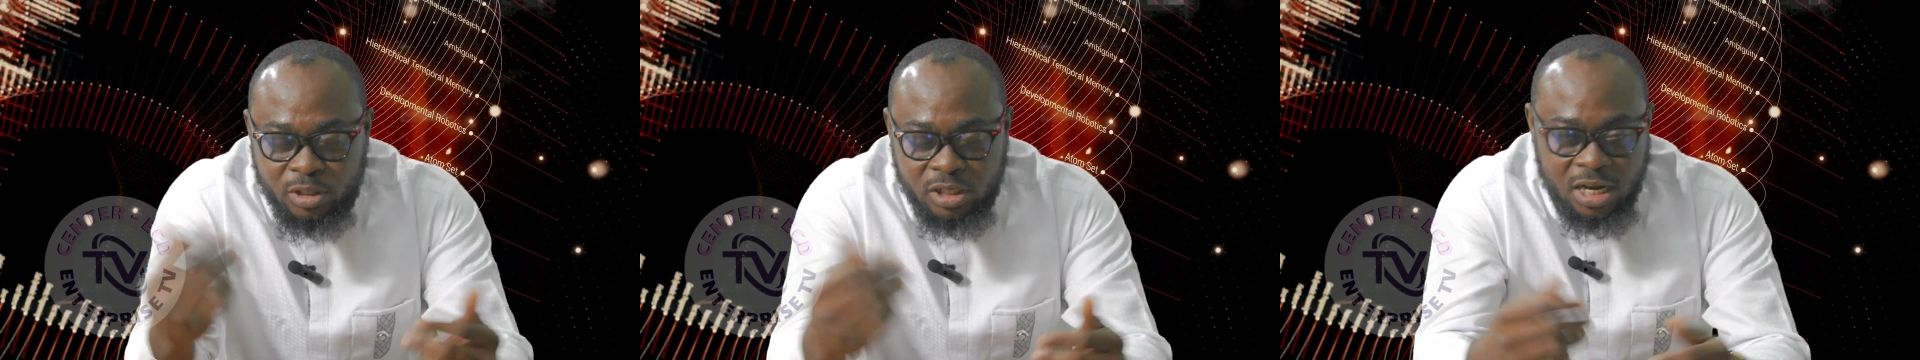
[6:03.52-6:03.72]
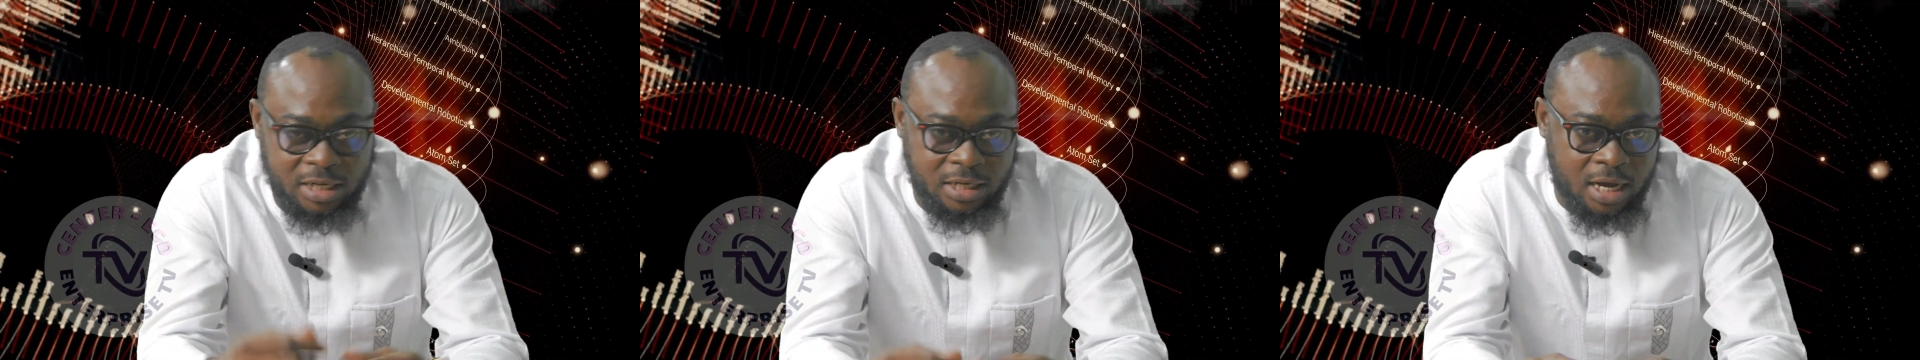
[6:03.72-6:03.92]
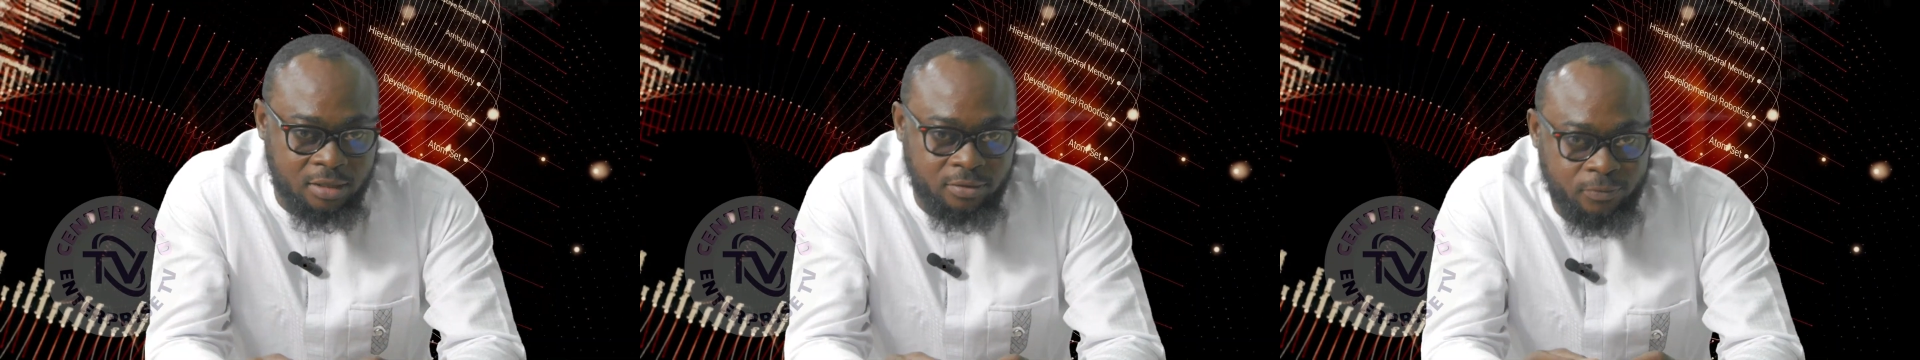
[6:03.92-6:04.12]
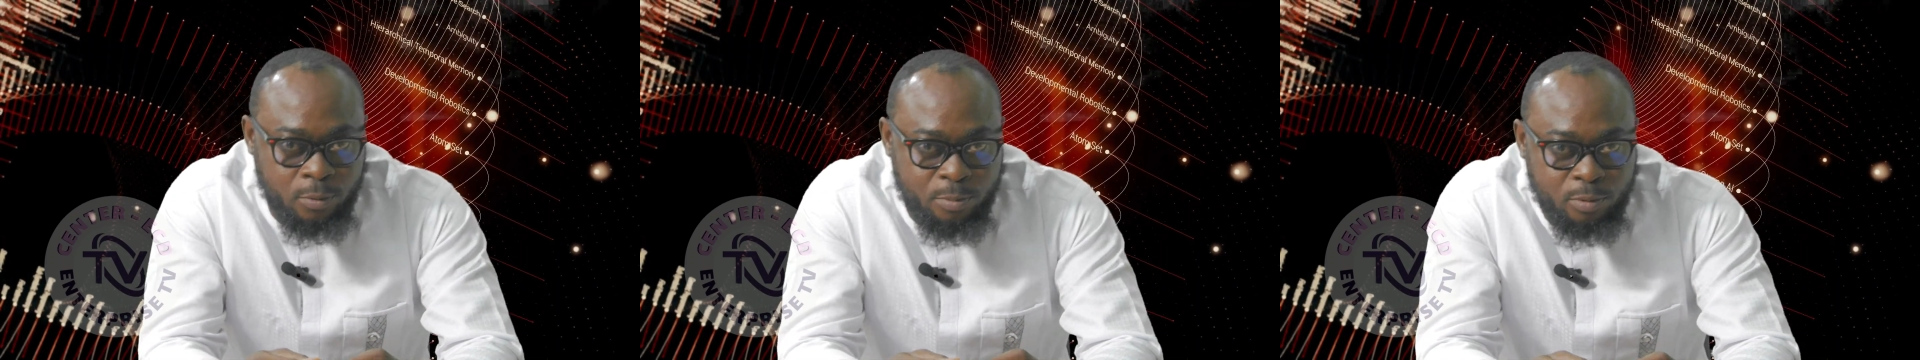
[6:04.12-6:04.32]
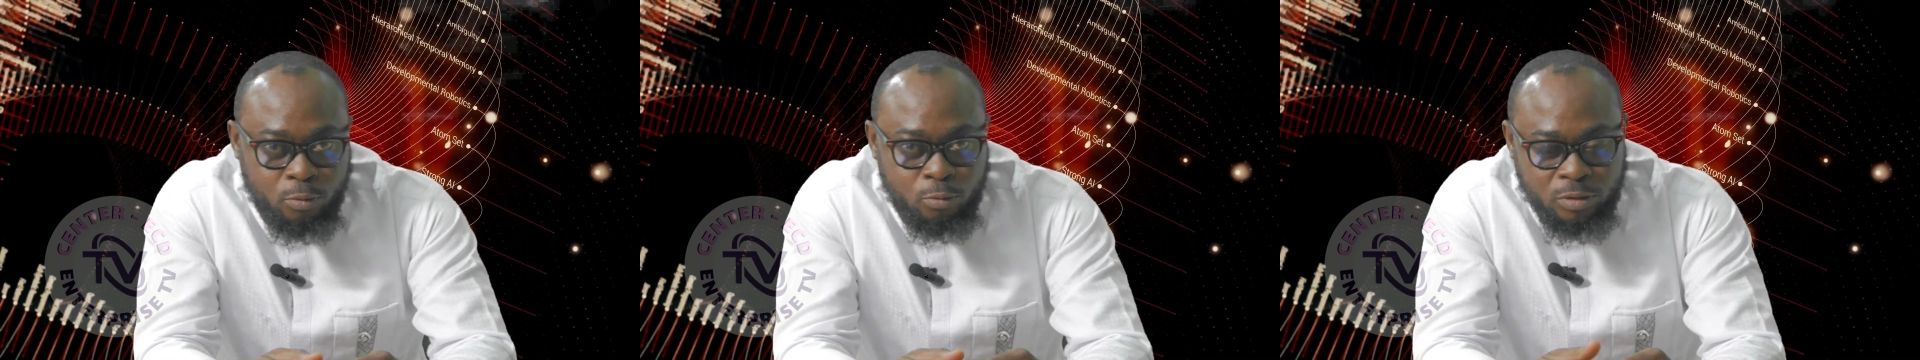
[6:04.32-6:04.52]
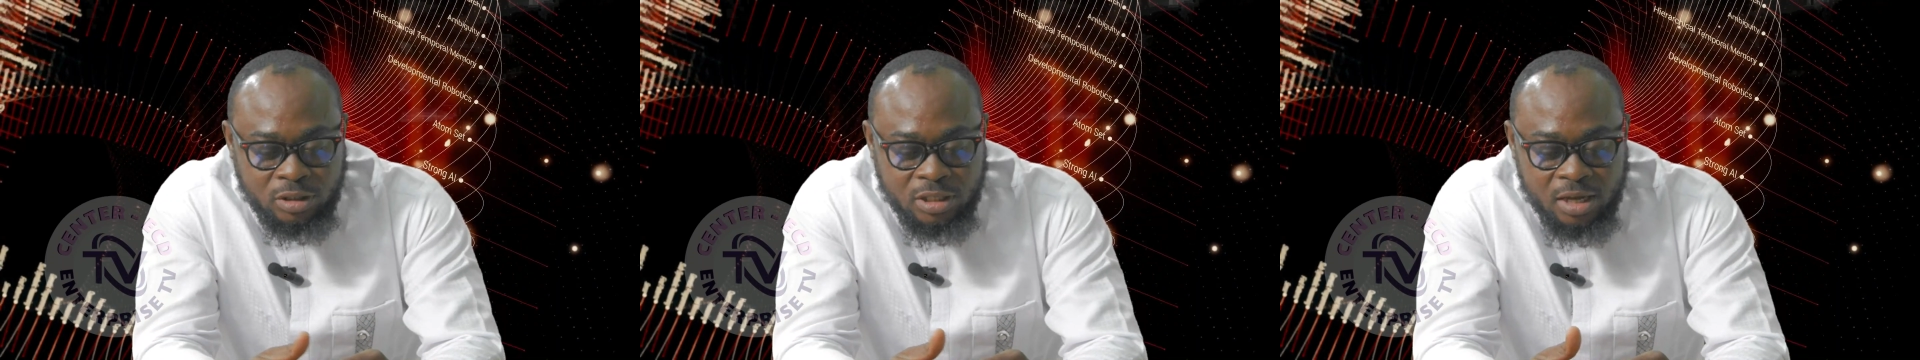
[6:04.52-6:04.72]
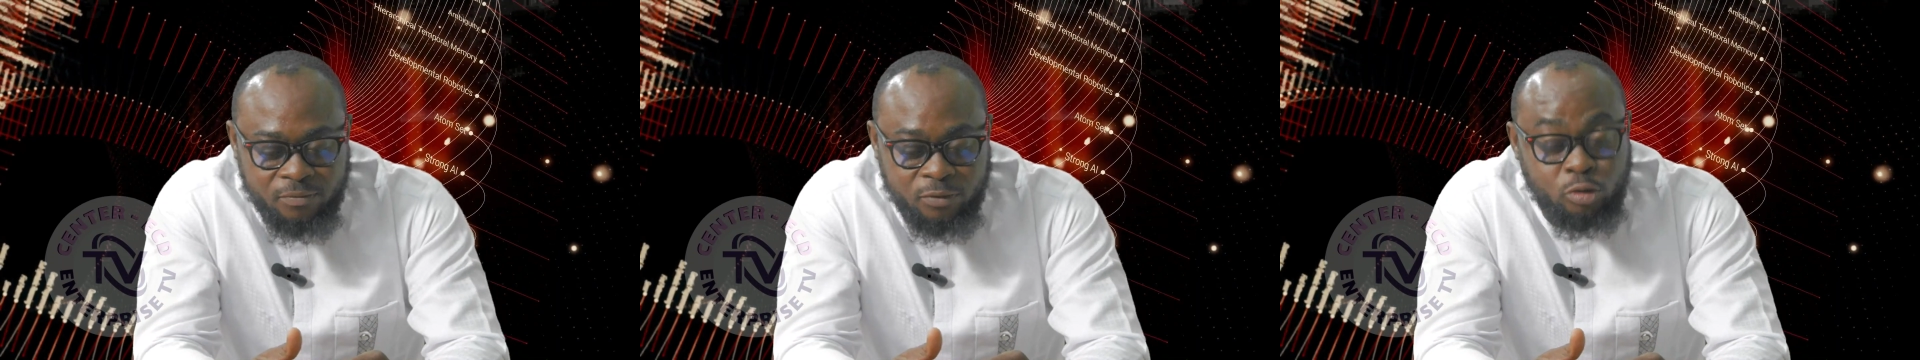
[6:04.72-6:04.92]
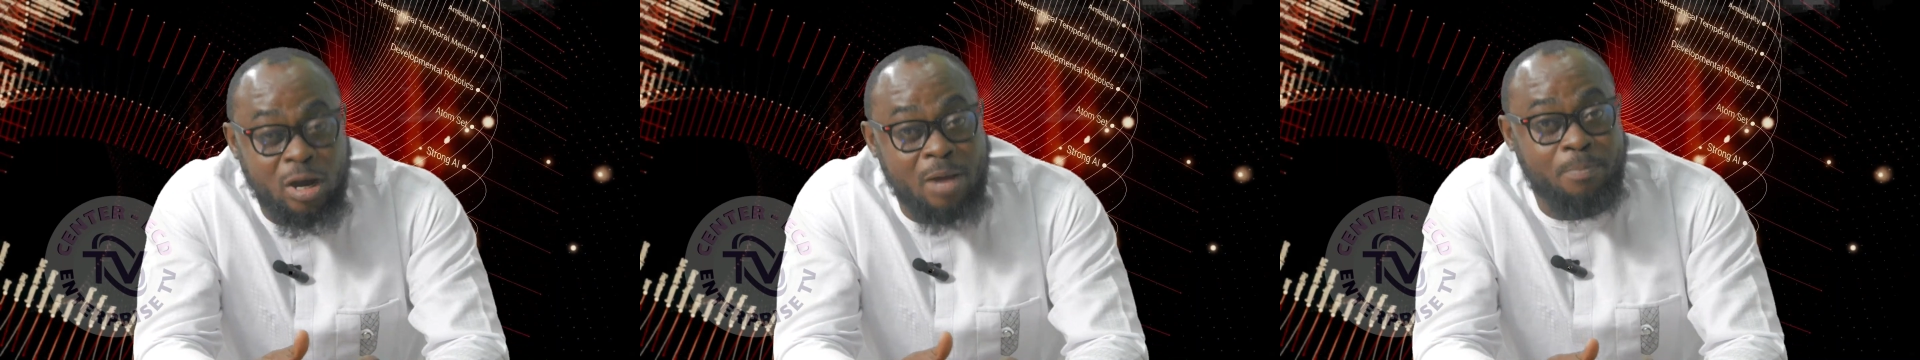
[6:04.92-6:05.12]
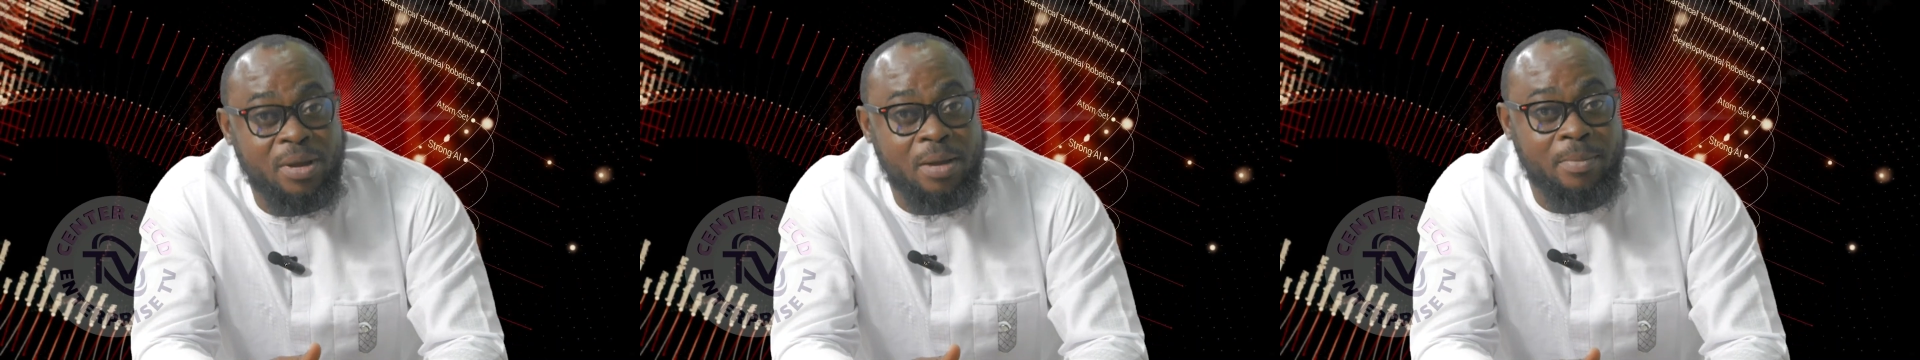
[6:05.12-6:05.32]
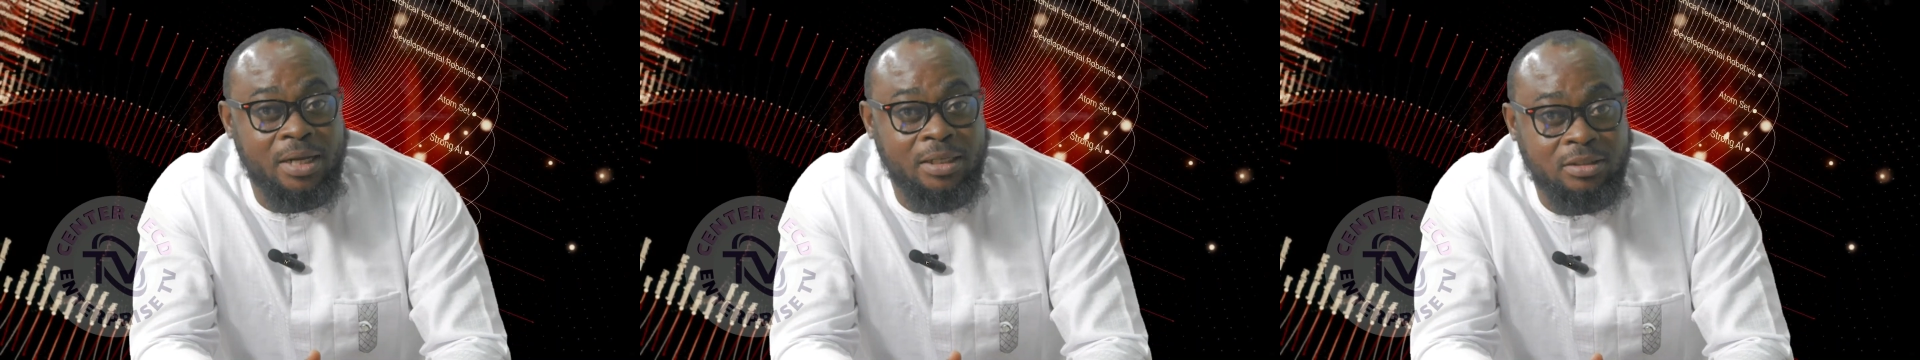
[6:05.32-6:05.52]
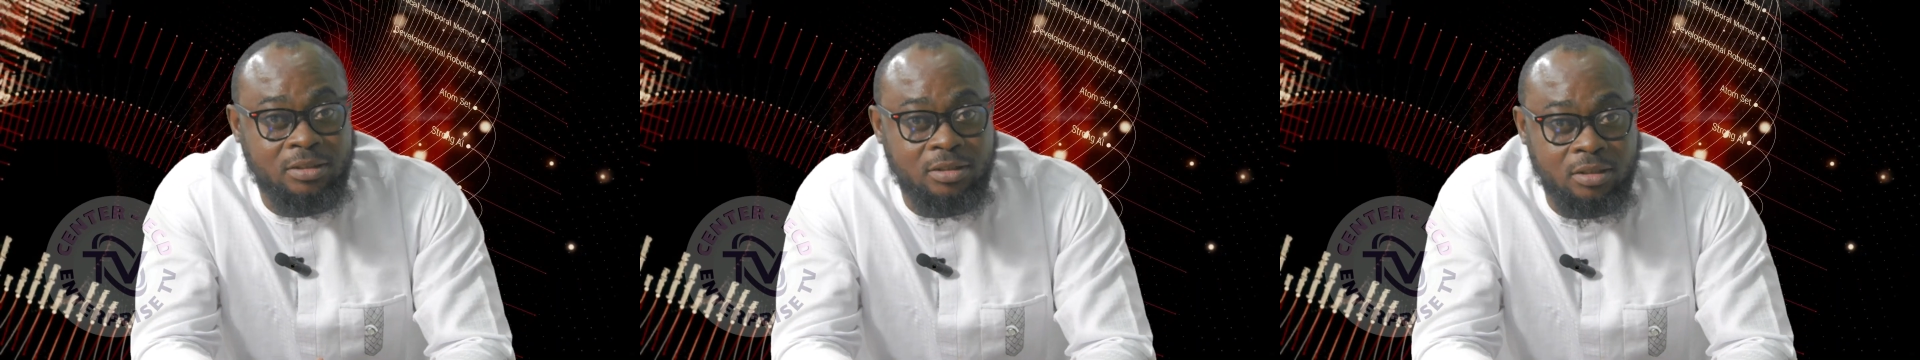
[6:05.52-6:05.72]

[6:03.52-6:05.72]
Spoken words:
it like that for people with a visual impairment.